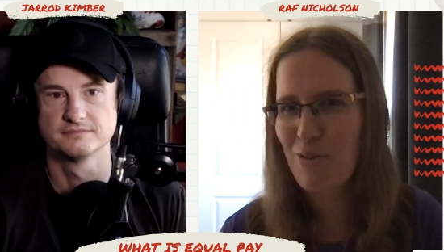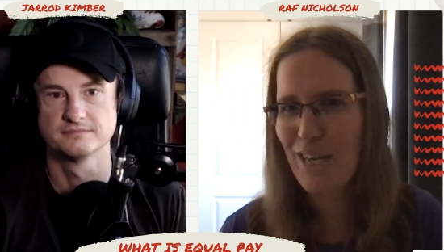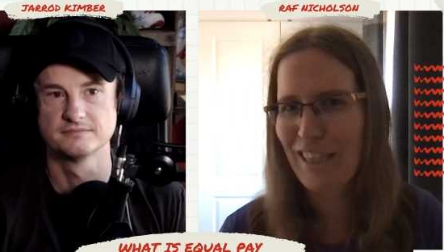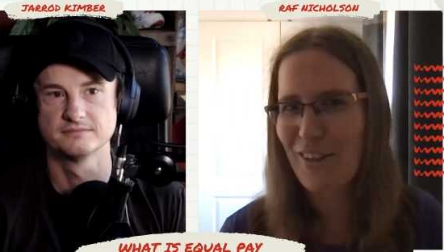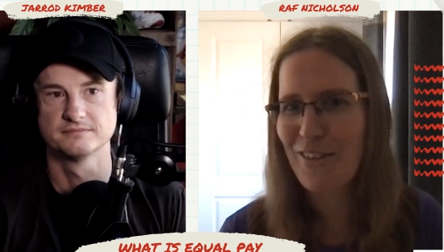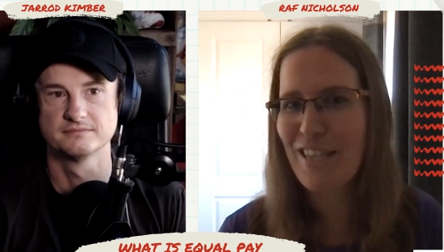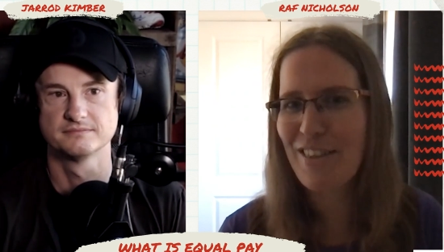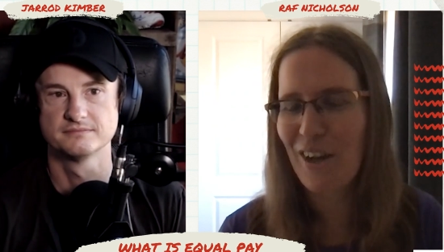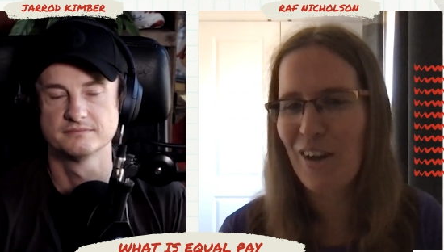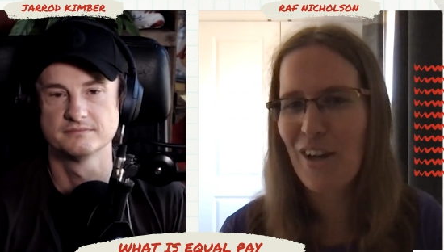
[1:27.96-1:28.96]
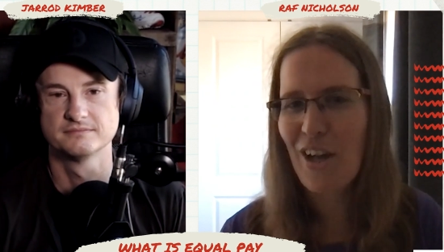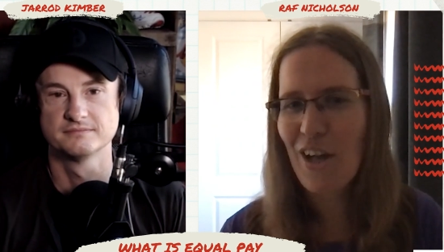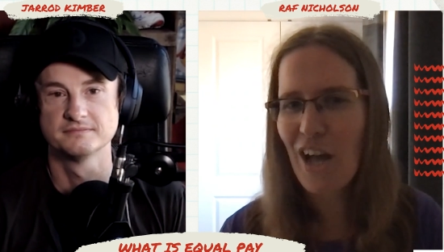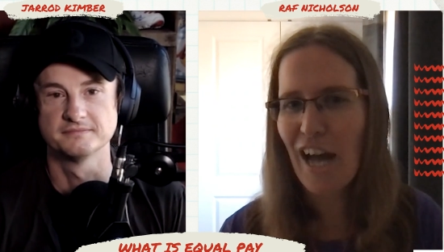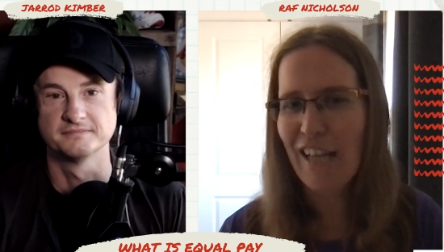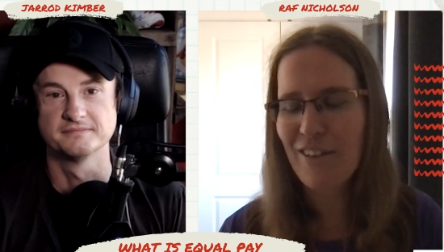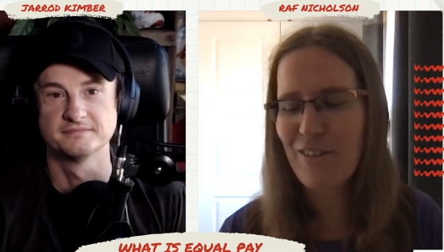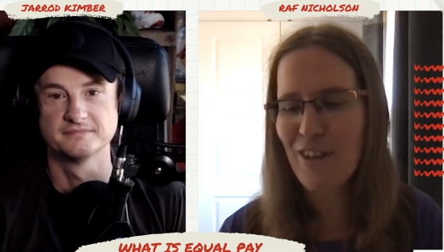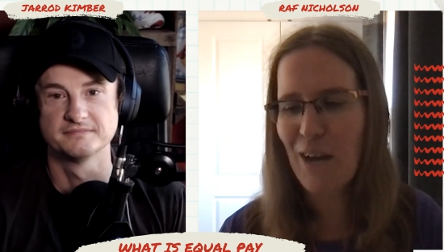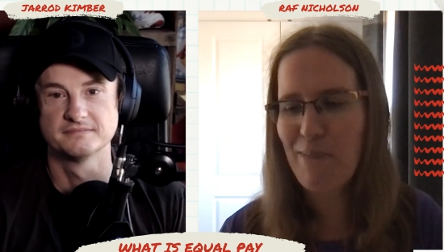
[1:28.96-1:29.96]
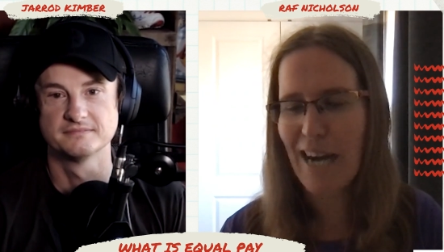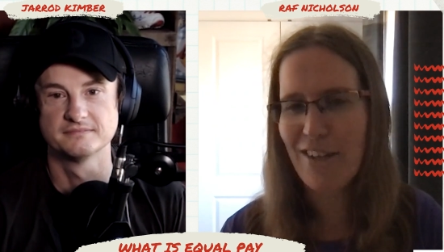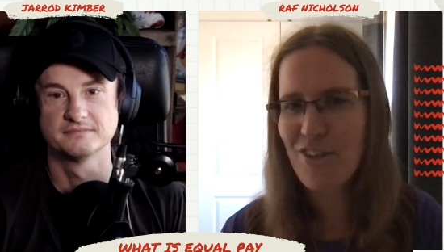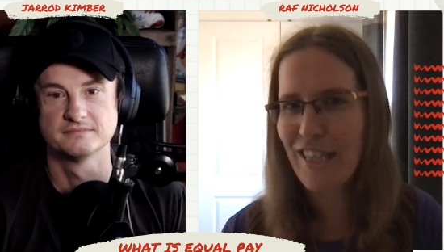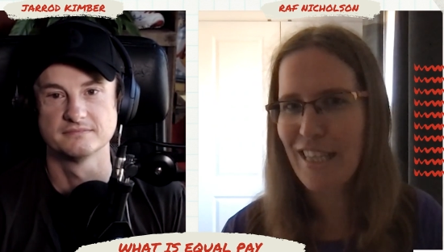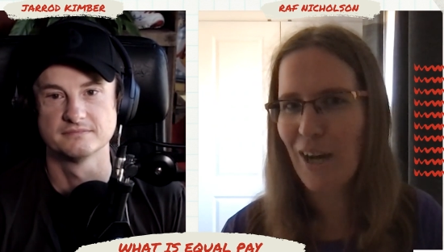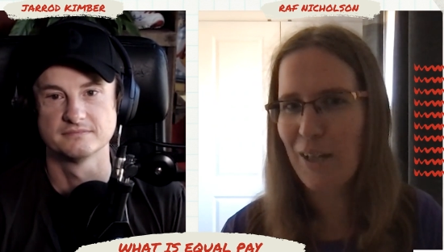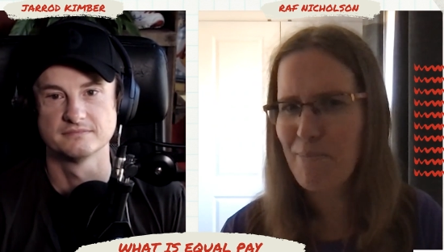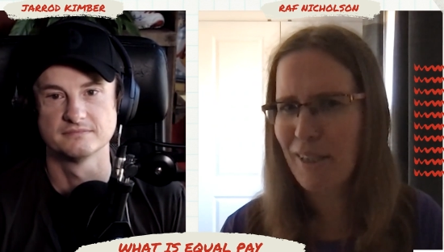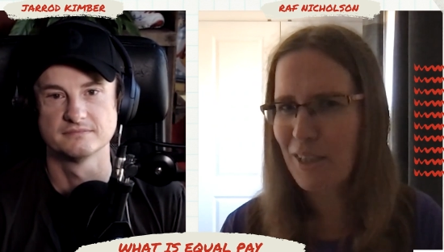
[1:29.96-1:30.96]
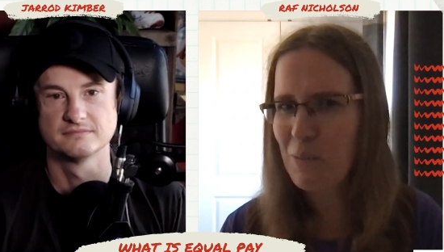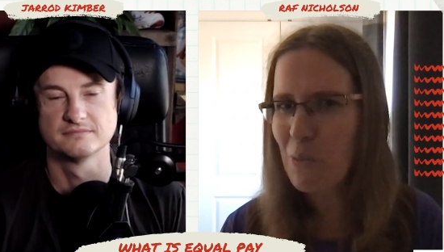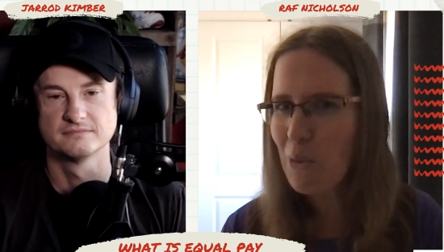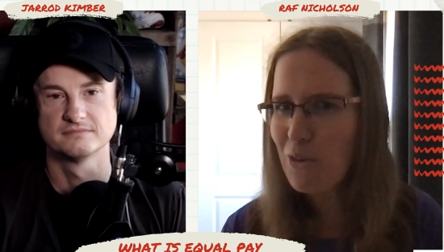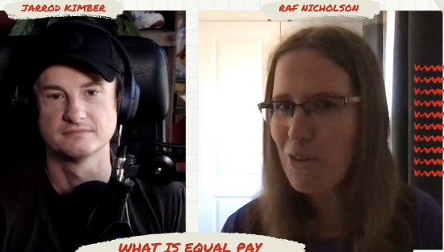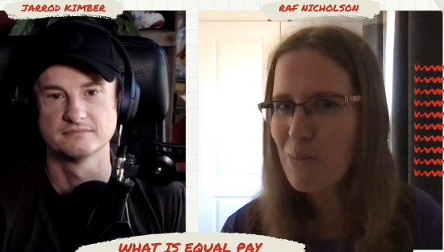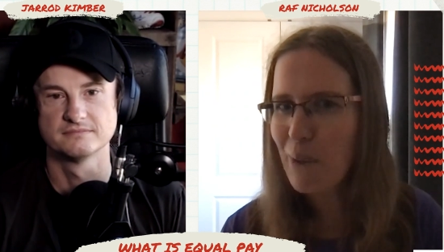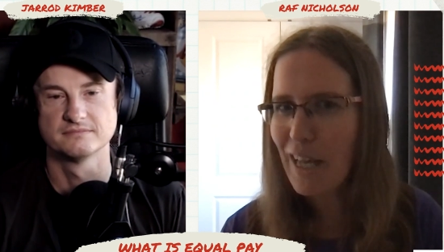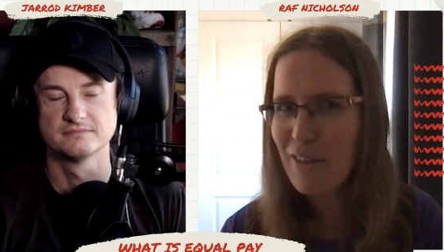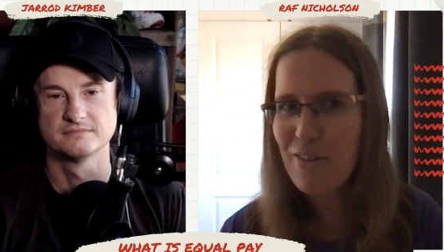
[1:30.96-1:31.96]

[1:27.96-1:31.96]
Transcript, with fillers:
Speaker 1: realise either and um, actually kind of muddy the waters a bit.